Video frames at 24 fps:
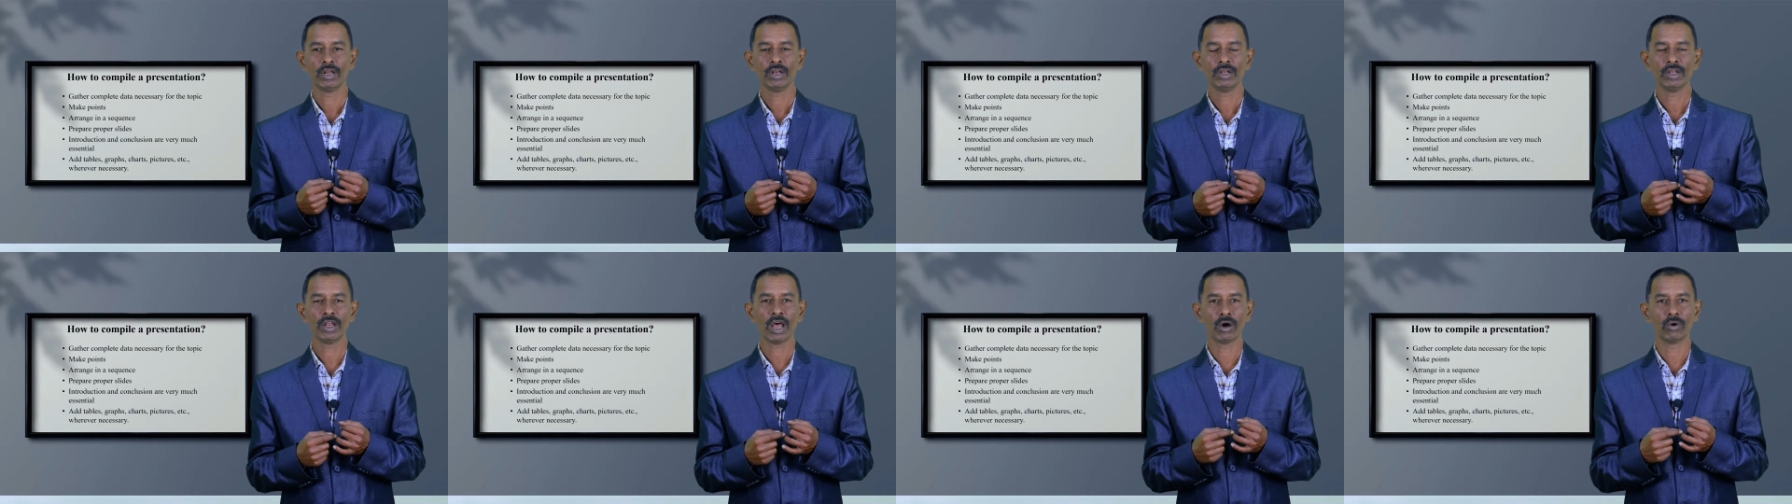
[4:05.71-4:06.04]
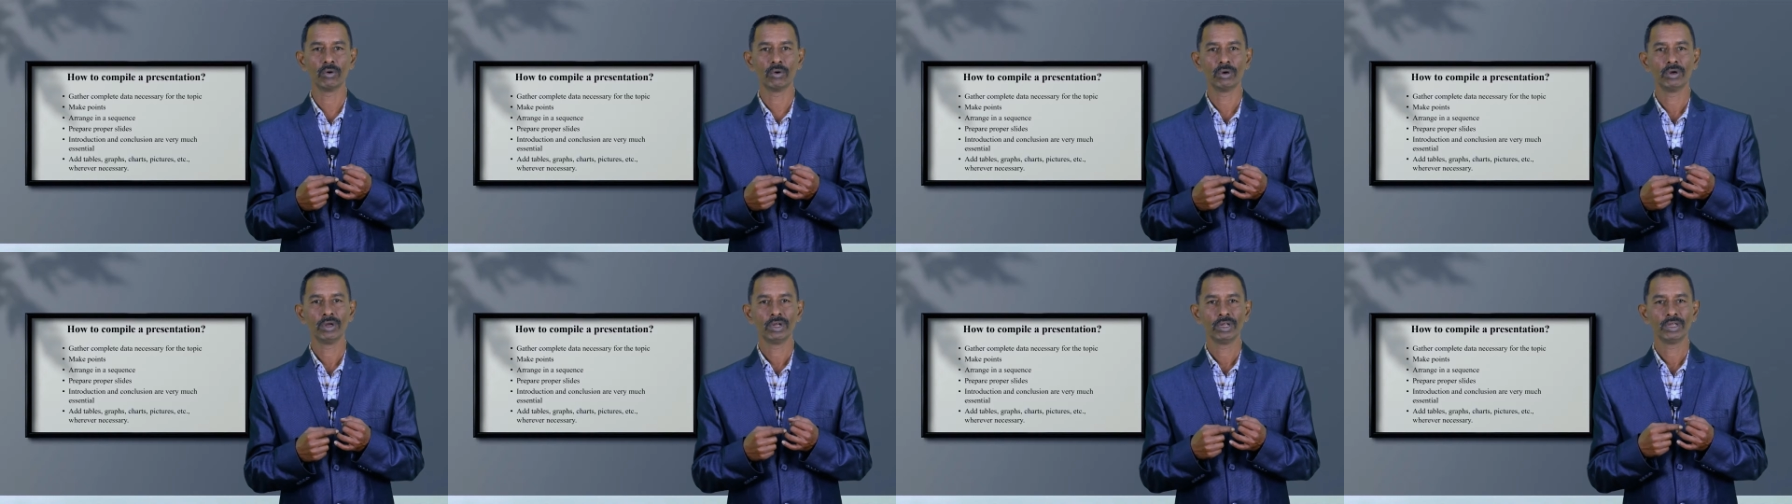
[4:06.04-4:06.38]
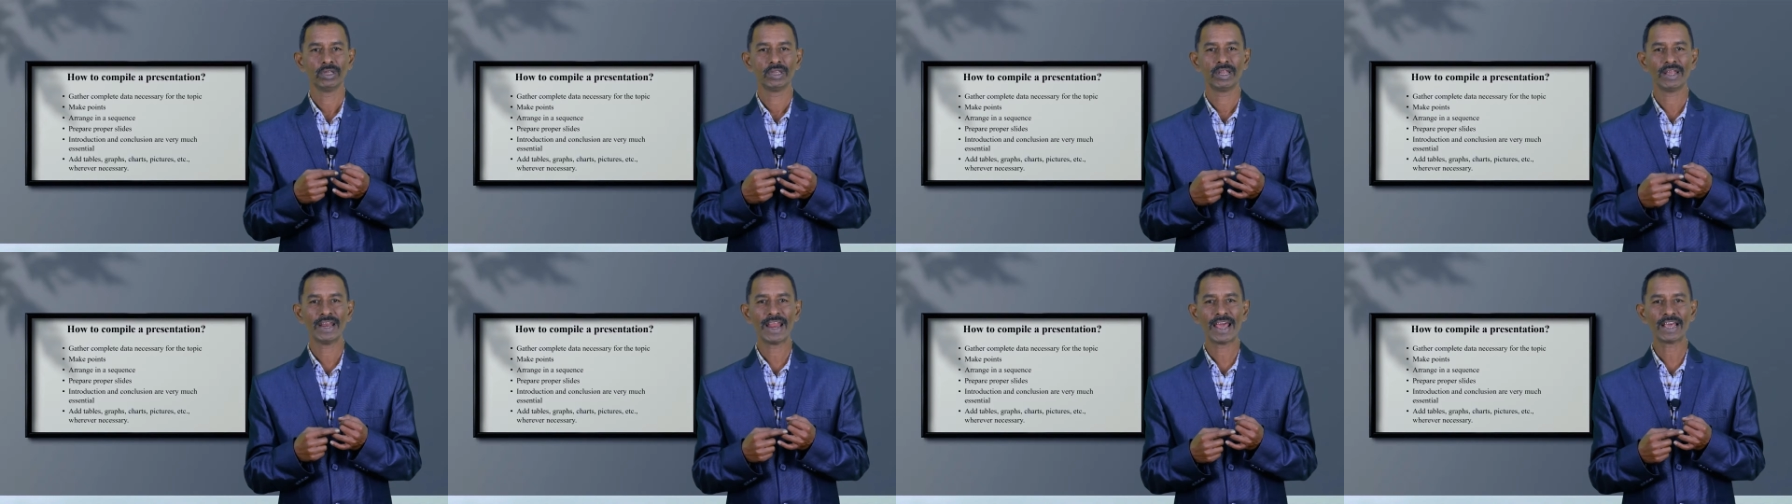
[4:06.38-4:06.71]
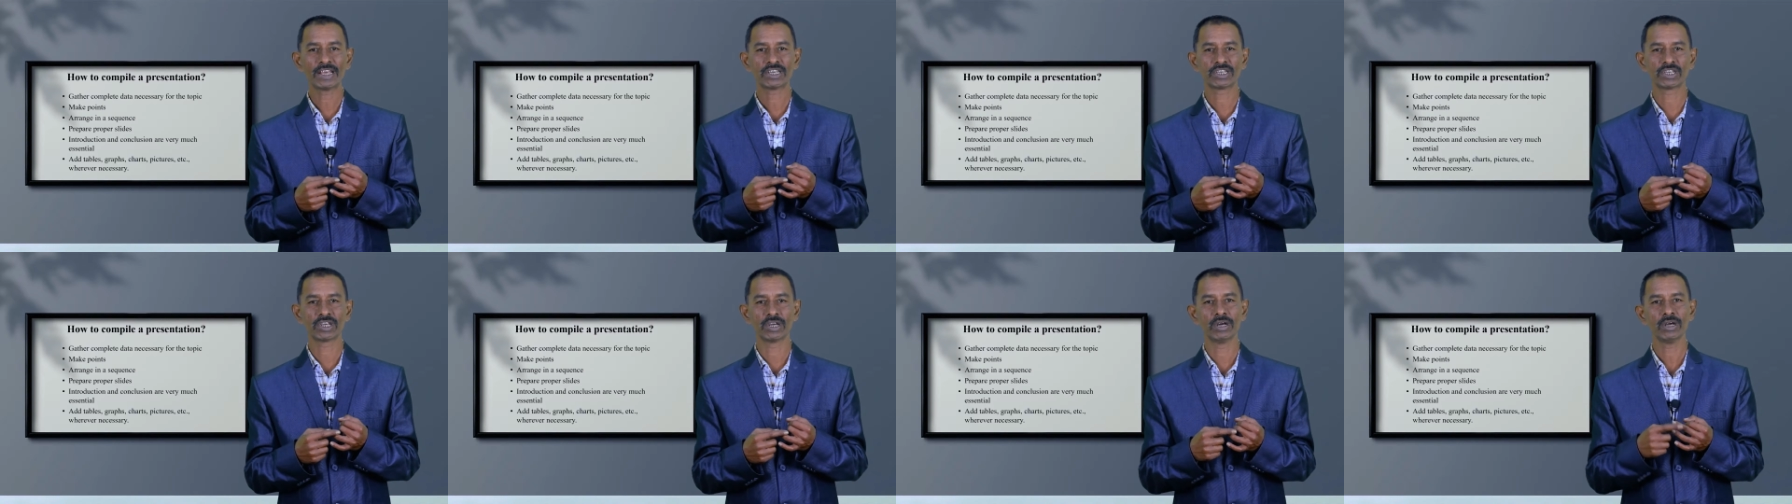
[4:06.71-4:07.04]
Now,
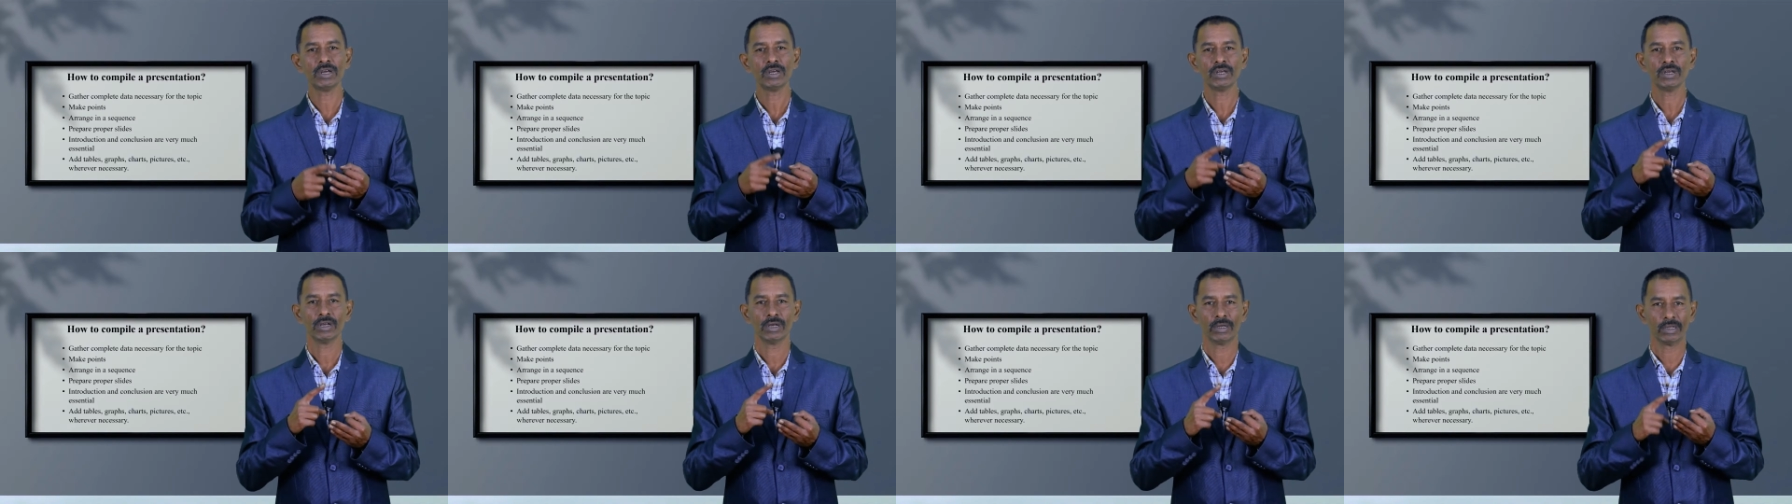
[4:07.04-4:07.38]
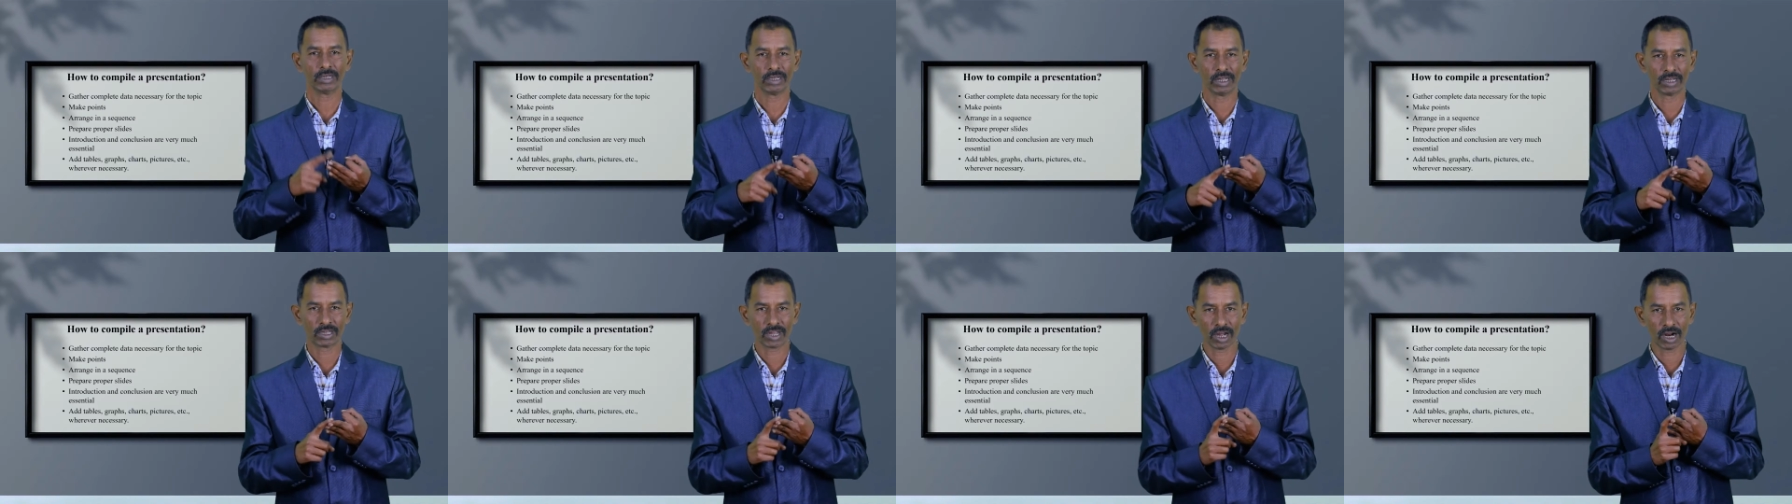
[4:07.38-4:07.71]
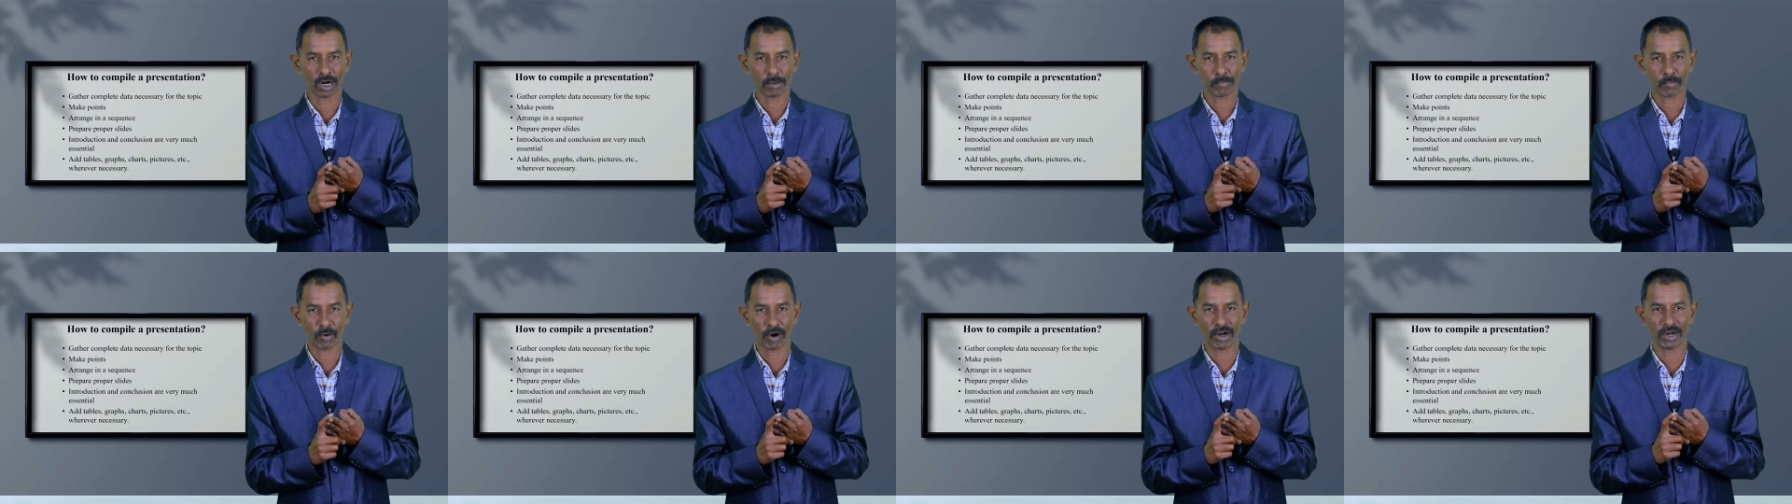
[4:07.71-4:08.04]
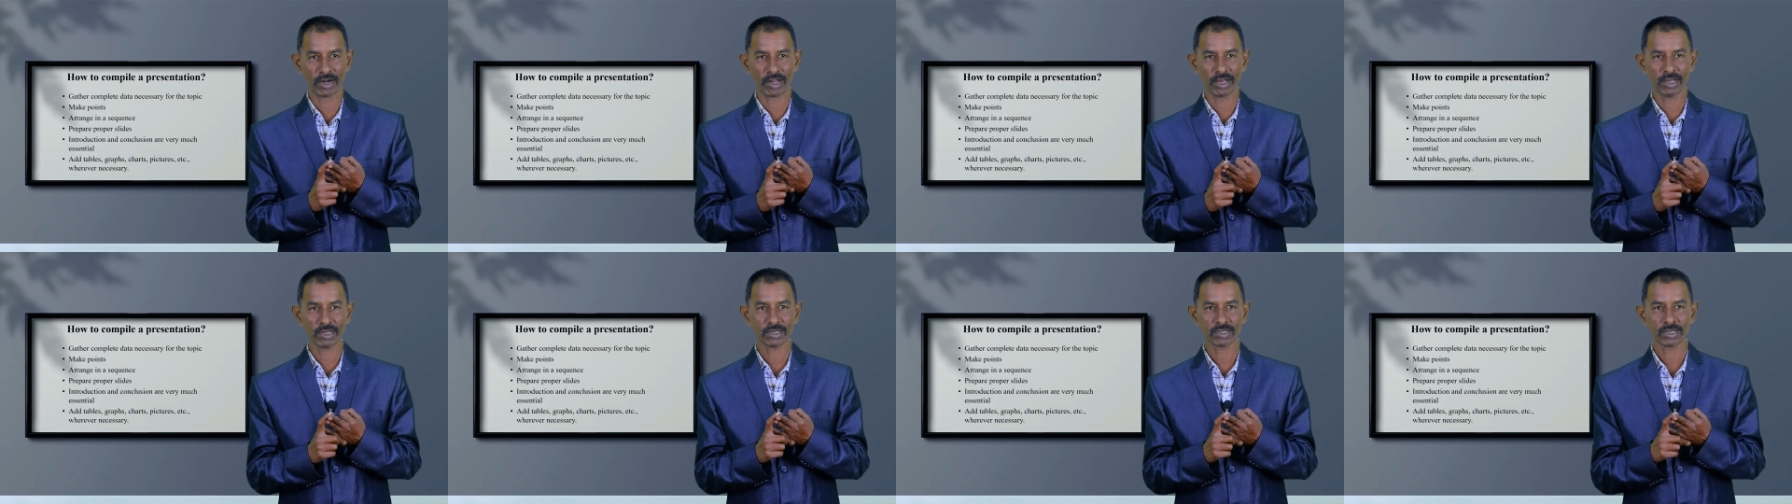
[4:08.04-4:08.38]
the third
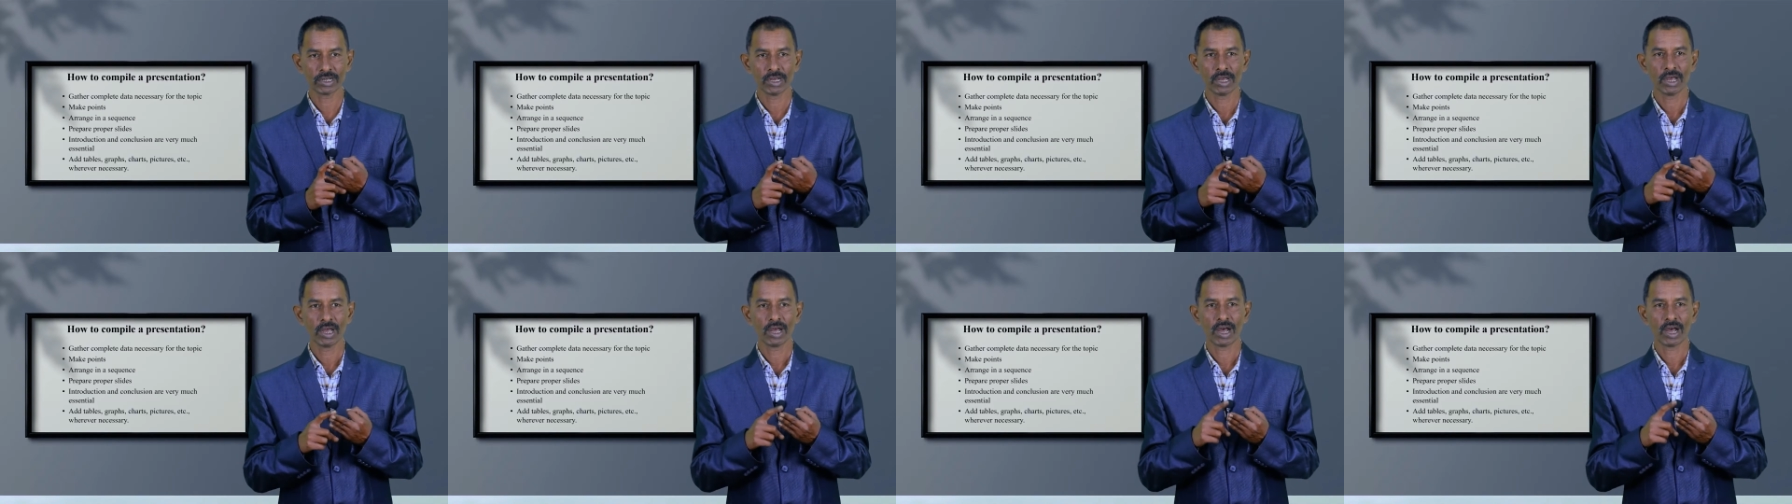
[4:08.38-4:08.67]
point is